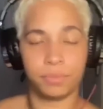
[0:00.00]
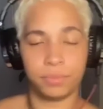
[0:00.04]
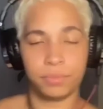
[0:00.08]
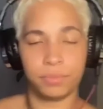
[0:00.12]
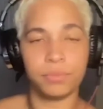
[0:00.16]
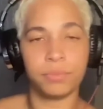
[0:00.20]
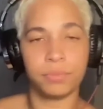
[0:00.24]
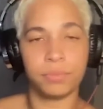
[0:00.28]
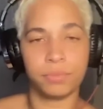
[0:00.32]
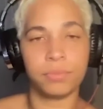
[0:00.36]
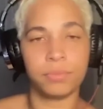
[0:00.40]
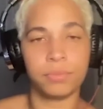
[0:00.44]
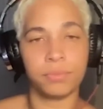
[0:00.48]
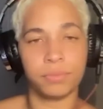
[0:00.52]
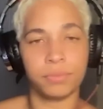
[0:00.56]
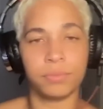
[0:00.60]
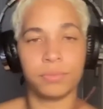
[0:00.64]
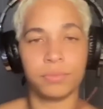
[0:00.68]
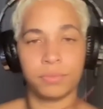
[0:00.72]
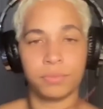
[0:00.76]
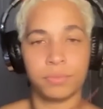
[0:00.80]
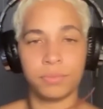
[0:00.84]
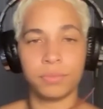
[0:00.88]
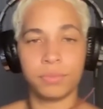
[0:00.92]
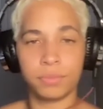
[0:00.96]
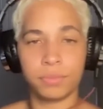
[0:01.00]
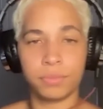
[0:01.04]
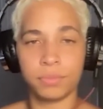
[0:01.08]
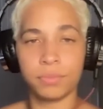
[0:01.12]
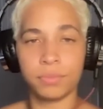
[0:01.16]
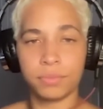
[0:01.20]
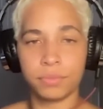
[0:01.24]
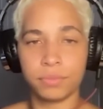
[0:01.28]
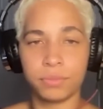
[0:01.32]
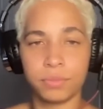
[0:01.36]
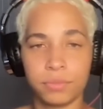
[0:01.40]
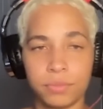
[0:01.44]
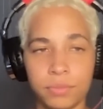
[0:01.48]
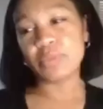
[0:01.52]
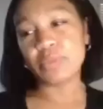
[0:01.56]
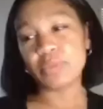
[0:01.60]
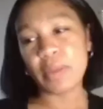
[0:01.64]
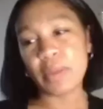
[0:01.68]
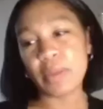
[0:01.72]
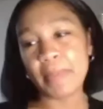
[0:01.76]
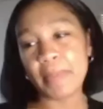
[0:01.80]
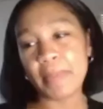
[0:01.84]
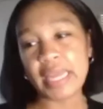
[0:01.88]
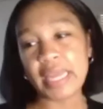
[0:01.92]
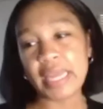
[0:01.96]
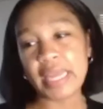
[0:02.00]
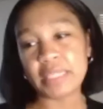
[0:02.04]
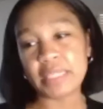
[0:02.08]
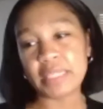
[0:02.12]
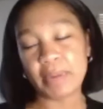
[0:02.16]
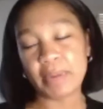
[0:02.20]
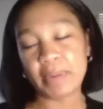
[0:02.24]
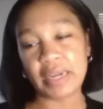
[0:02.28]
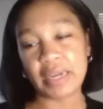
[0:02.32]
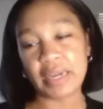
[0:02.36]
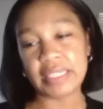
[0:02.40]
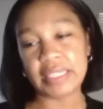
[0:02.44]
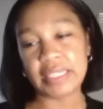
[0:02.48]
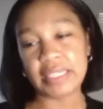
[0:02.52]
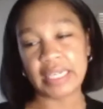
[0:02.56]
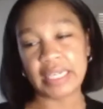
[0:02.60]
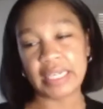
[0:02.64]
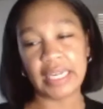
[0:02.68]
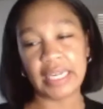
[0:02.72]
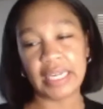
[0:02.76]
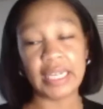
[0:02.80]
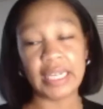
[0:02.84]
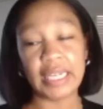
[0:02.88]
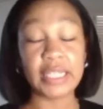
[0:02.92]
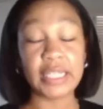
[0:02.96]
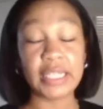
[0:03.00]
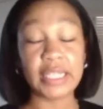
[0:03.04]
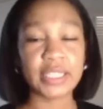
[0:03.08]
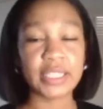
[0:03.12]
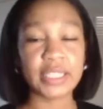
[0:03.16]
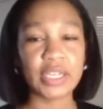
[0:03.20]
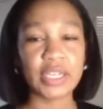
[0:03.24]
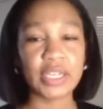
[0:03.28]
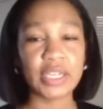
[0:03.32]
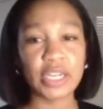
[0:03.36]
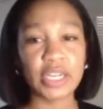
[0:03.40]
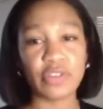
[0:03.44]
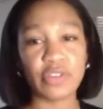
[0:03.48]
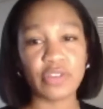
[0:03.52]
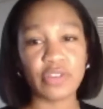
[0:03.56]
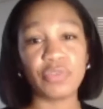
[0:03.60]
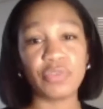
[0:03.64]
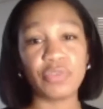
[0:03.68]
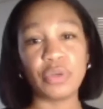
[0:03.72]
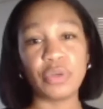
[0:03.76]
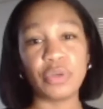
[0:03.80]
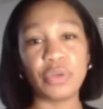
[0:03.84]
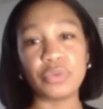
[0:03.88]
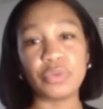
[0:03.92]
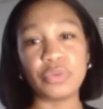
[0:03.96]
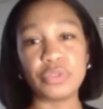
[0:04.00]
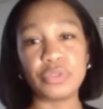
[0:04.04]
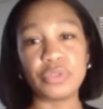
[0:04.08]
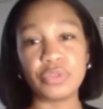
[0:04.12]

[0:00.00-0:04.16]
I think that's what makes parenting easier, if you